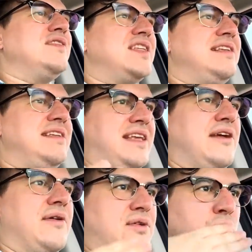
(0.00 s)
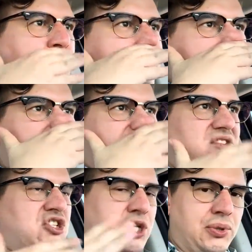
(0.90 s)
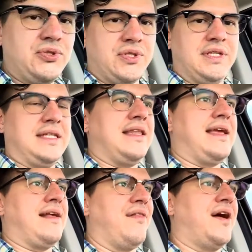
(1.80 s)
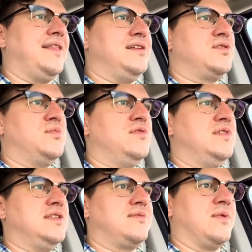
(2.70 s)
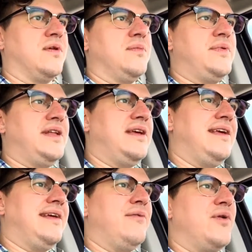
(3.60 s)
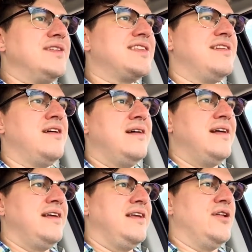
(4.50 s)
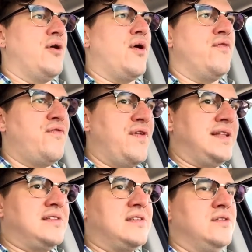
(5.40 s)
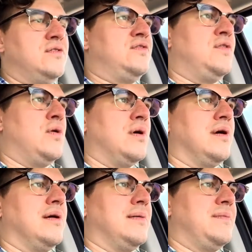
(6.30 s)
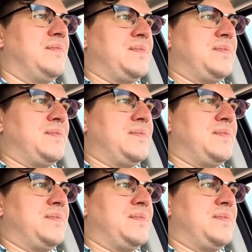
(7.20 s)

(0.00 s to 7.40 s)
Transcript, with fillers: wasn't geared towards children like a lot of these movies were, but it, wasn't, you know, offensive or